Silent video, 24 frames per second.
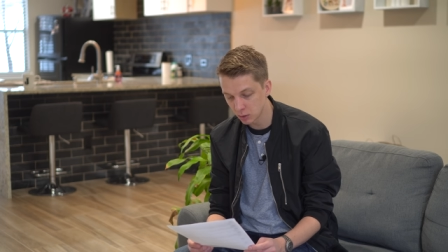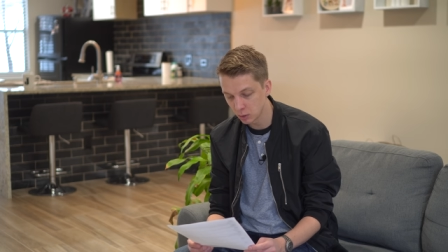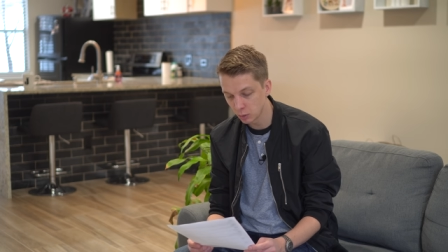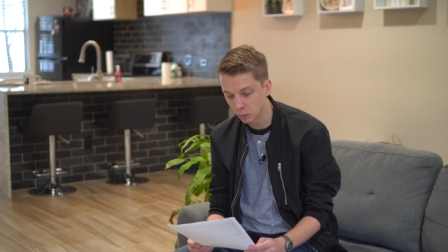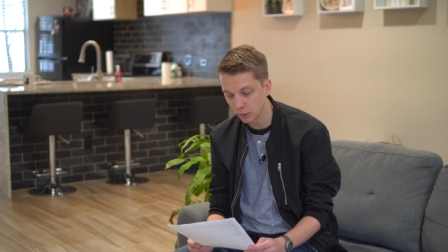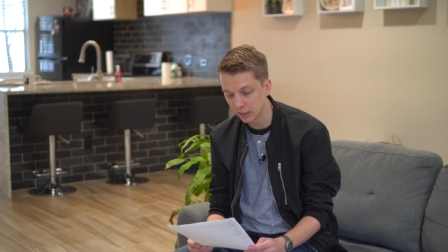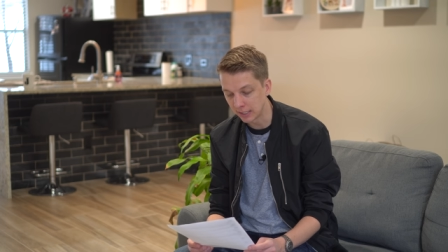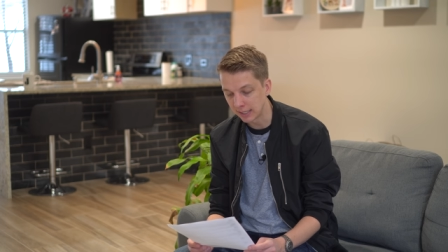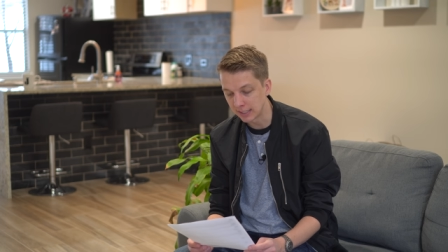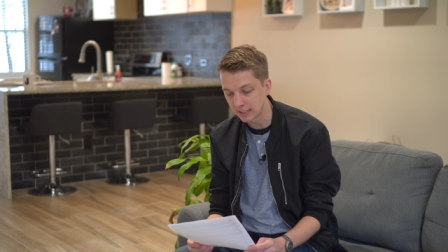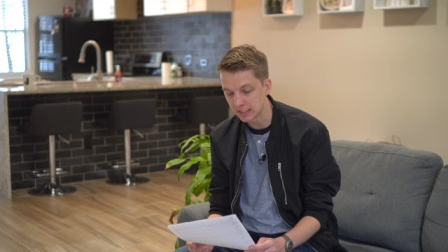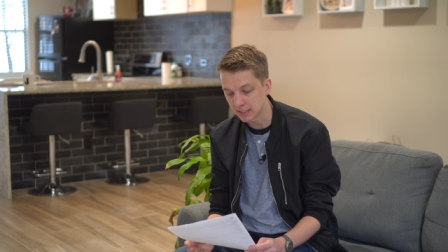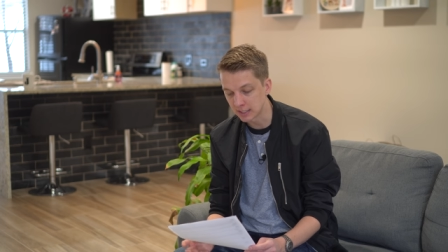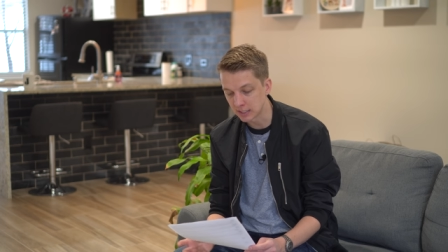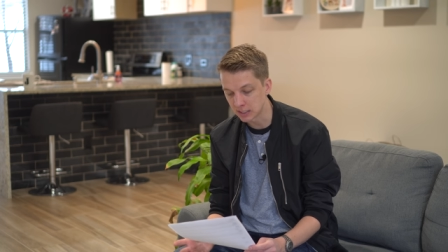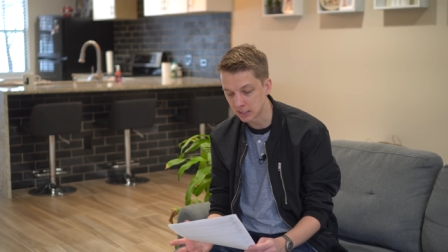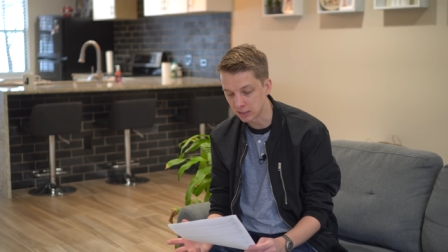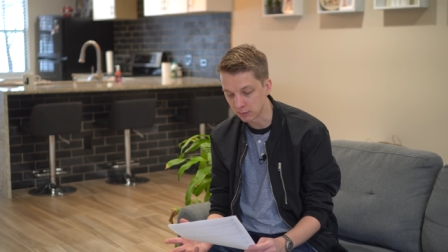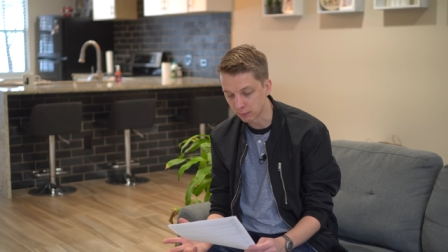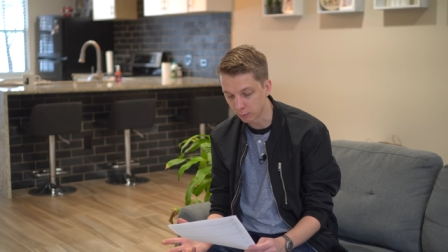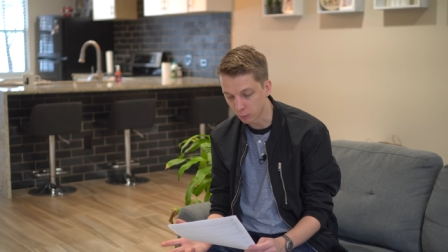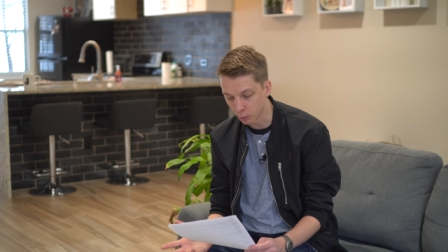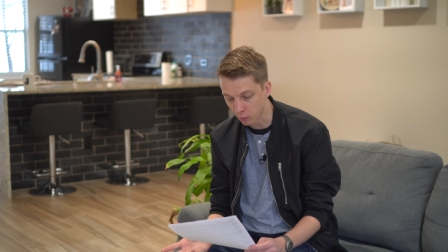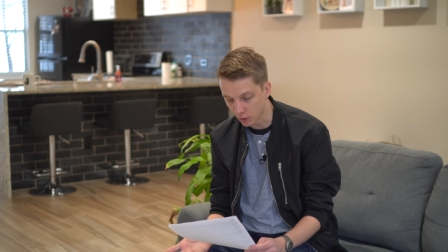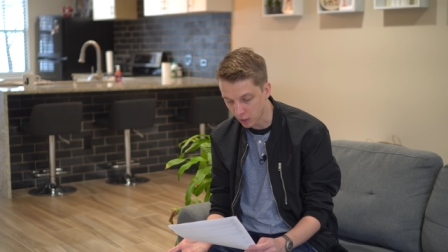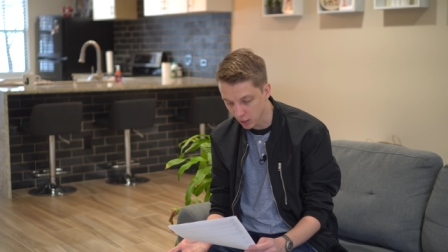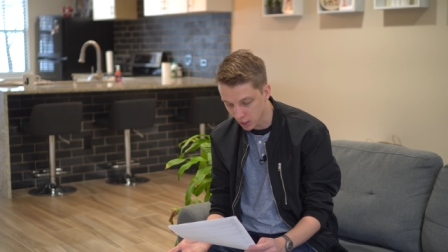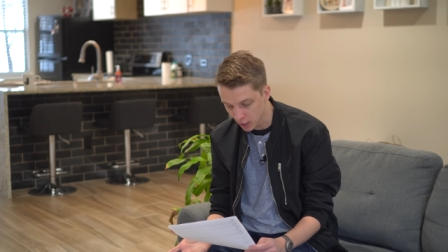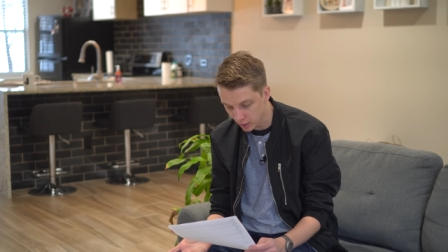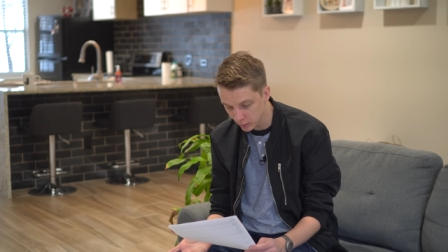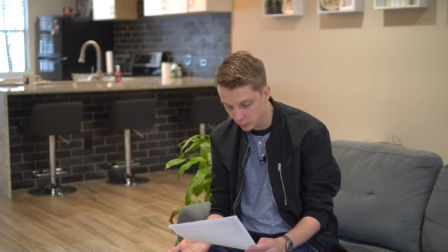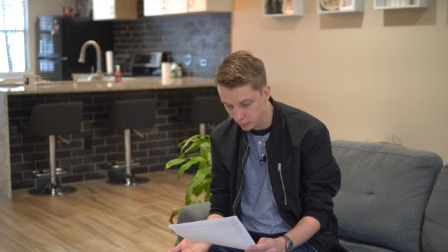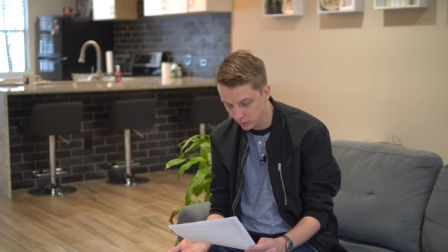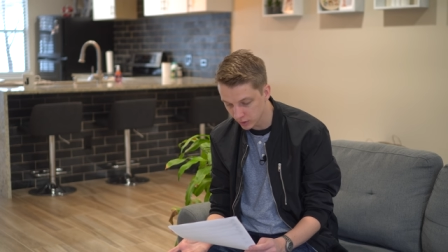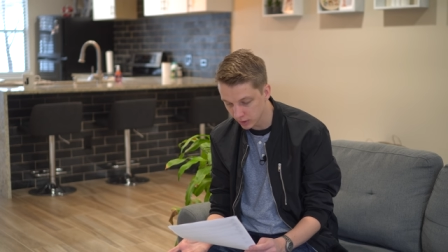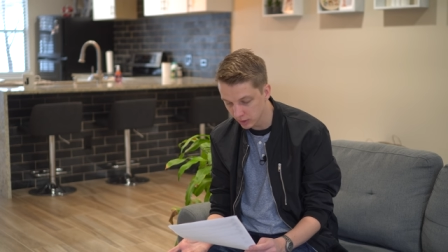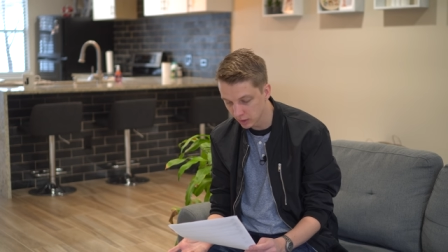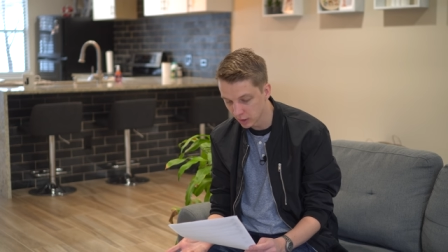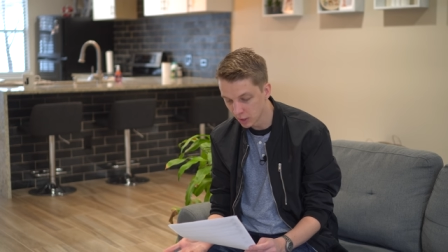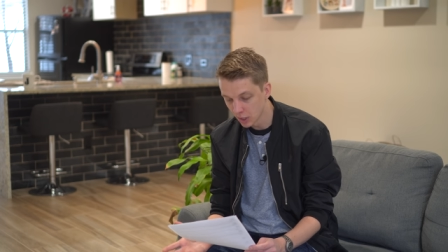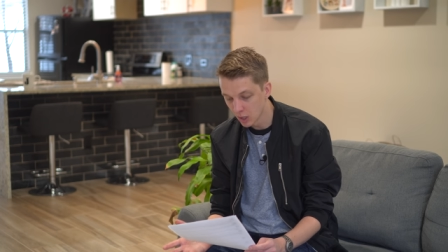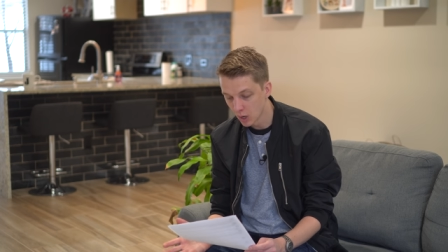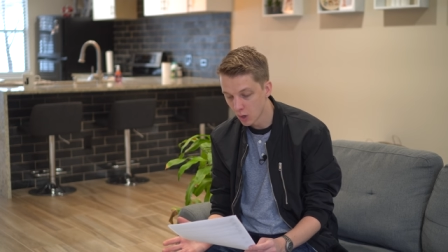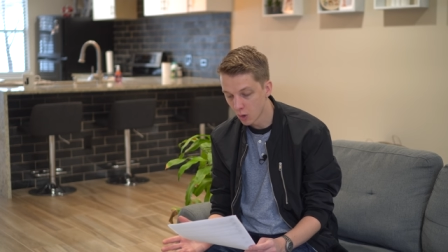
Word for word: to an A6400